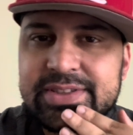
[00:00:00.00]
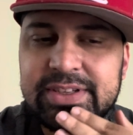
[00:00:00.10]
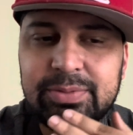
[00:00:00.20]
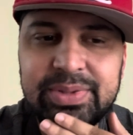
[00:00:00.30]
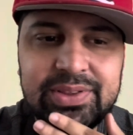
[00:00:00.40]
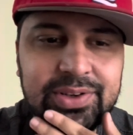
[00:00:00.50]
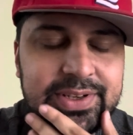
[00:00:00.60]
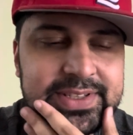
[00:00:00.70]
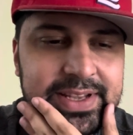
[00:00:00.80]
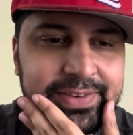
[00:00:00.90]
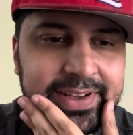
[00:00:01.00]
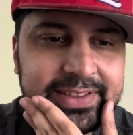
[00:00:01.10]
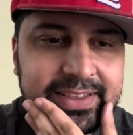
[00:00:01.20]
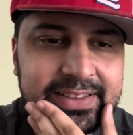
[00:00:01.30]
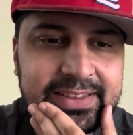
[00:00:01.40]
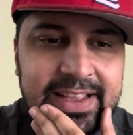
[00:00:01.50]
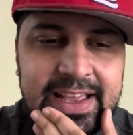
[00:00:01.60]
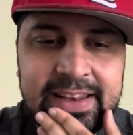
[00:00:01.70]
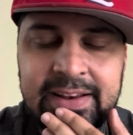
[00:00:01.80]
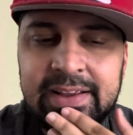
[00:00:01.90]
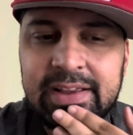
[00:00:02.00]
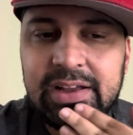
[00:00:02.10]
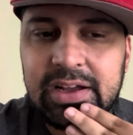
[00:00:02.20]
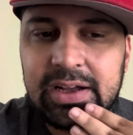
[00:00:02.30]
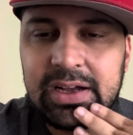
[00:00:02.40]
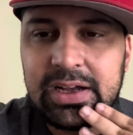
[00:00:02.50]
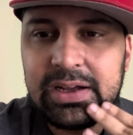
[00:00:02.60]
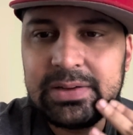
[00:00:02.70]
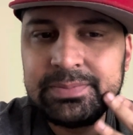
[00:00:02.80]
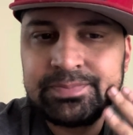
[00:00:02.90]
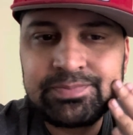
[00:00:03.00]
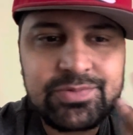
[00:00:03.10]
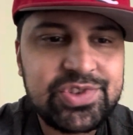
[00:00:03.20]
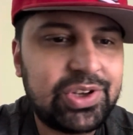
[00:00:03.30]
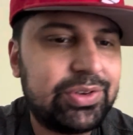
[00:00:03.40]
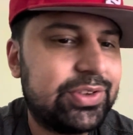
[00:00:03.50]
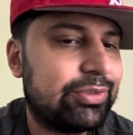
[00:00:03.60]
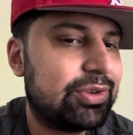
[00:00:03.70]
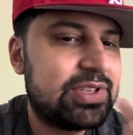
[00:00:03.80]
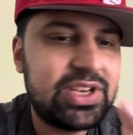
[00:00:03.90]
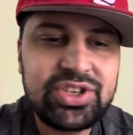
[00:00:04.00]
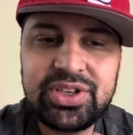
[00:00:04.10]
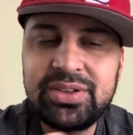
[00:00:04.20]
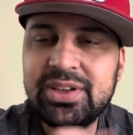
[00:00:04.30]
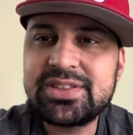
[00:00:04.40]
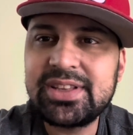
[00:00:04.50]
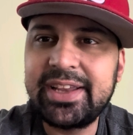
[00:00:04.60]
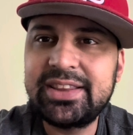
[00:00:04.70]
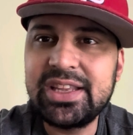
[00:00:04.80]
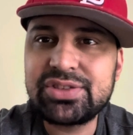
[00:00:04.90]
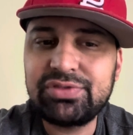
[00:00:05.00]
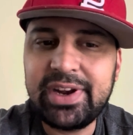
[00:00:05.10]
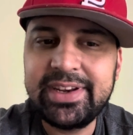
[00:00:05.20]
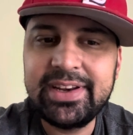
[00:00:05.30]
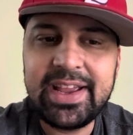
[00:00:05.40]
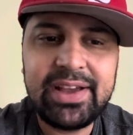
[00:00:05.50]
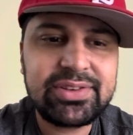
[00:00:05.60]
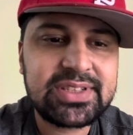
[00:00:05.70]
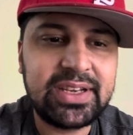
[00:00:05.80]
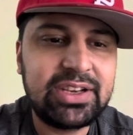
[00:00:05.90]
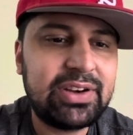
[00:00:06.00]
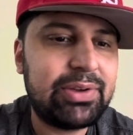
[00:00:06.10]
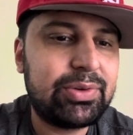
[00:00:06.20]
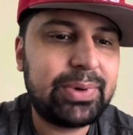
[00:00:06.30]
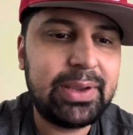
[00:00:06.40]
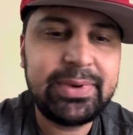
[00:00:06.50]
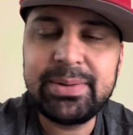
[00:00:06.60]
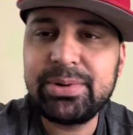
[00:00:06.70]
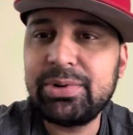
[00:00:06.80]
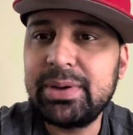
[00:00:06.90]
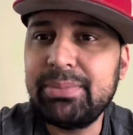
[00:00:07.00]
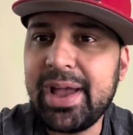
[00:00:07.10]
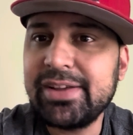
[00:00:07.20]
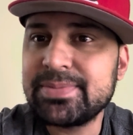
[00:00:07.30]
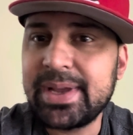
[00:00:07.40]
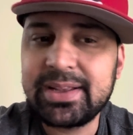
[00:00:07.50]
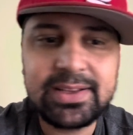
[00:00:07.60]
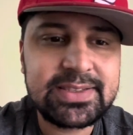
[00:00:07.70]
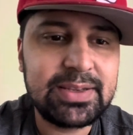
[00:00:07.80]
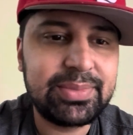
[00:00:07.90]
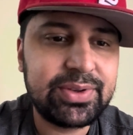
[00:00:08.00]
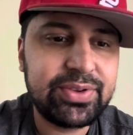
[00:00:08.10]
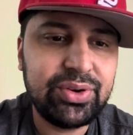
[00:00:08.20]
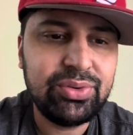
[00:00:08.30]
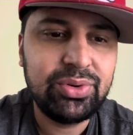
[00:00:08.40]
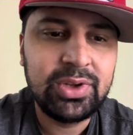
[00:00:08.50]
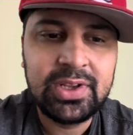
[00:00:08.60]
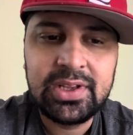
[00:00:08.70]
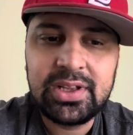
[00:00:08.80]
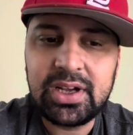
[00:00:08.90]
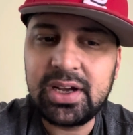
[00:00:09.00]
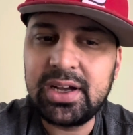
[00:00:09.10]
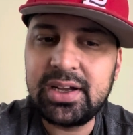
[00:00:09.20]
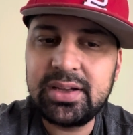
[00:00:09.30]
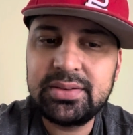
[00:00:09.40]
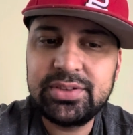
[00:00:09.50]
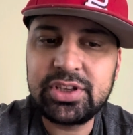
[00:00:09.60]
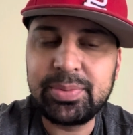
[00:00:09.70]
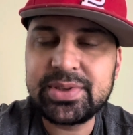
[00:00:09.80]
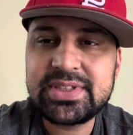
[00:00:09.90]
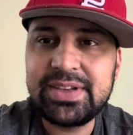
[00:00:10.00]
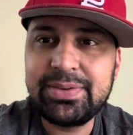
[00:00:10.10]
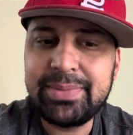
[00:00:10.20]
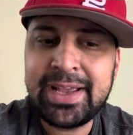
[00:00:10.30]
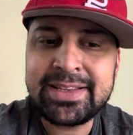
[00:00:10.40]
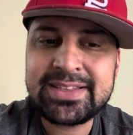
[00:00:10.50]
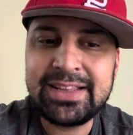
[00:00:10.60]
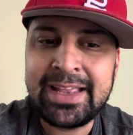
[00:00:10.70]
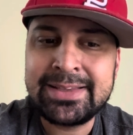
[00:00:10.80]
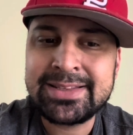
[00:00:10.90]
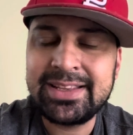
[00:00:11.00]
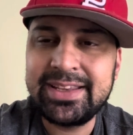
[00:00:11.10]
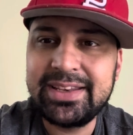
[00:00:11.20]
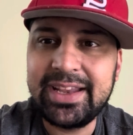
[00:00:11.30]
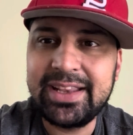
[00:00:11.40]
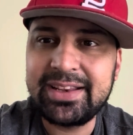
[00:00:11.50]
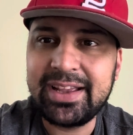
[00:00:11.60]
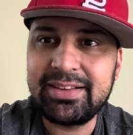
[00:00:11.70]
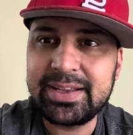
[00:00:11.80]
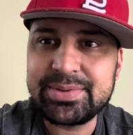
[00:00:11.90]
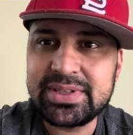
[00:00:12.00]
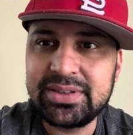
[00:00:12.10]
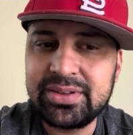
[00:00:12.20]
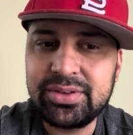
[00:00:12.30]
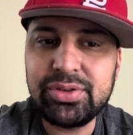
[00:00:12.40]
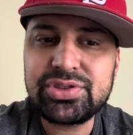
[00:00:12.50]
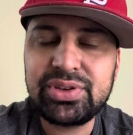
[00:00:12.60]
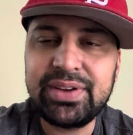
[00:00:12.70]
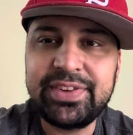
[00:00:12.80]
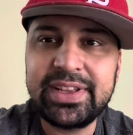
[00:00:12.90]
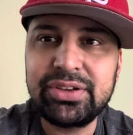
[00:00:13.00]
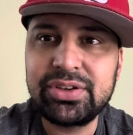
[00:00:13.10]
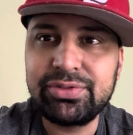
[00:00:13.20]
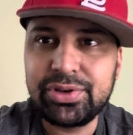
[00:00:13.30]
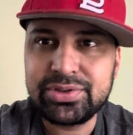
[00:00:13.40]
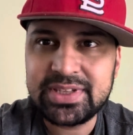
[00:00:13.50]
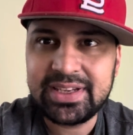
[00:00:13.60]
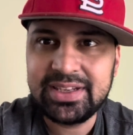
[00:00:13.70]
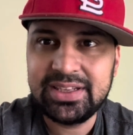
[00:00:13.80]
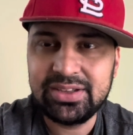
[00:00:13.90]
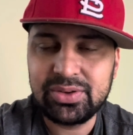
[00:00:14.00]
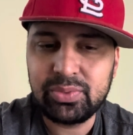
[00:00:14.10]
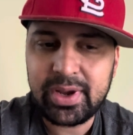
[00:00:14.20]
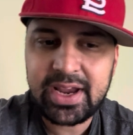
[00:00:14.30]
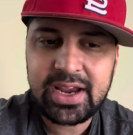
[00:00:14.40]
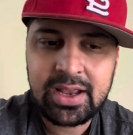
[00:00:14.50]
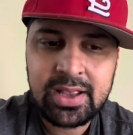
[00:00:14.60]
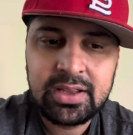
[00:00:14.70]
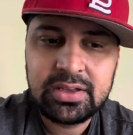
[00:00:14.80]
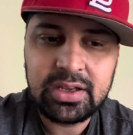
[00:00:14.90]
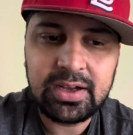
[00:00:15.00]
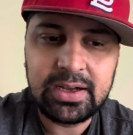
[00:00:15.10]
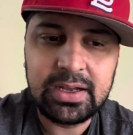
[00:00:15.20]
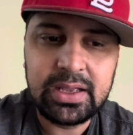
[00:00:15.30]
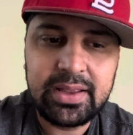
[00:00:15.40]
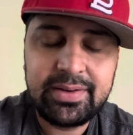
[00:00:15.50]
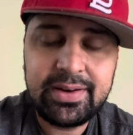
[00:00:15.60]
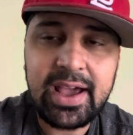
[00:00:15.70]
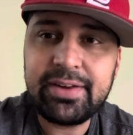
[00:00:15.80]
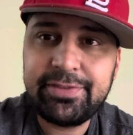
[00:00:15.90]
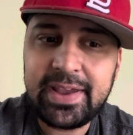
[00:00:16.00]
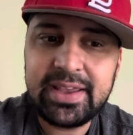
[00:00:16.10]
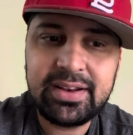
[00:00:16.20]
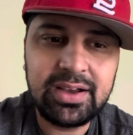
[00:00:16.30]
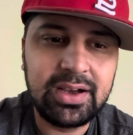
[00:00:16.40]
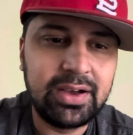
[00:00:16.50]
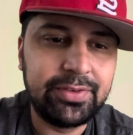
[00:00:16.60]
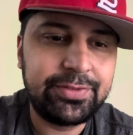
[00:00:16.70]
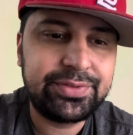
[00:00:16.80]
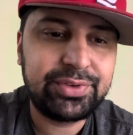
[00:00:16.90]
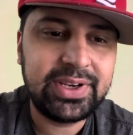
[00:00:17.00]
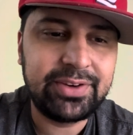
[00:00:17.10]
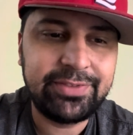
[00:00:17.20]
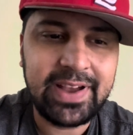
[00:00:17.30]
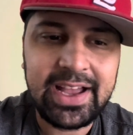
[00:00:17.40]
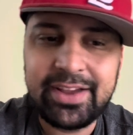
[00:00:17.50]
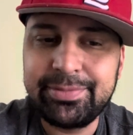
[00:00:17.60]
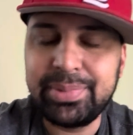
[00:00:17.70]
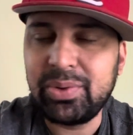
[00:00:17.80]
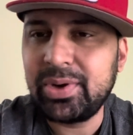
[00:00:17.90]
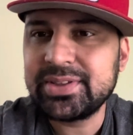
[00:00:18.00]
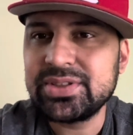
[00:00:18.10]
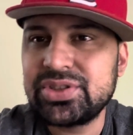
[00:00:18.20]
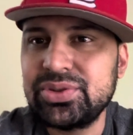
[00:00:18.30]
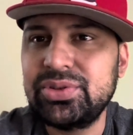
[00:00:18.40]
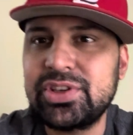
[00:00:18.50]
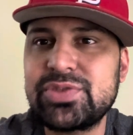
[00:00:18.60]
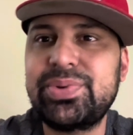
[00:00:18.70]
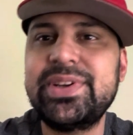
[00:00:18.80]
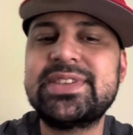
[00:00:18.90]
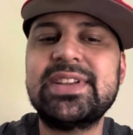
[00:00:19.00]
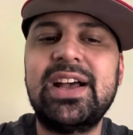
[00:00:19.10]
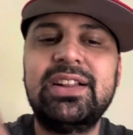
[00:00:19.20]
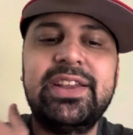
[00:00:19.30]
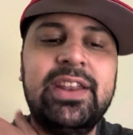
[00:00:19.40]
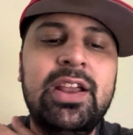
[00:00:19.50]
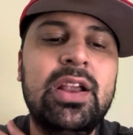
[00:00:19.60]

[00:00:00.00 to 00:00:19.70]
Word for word: He'll be 37 at the end of that. Uh, so the rotation looks like this right now. Sonny Gray would probably be number one. Miles Mikolas number two. Uh, you could put Steven Matz, Lance Lynn, and Kyle Gibson. Those three, I feel like you could rotate either way. Uh, not a fan of three to five, but one to two looks pretty solid.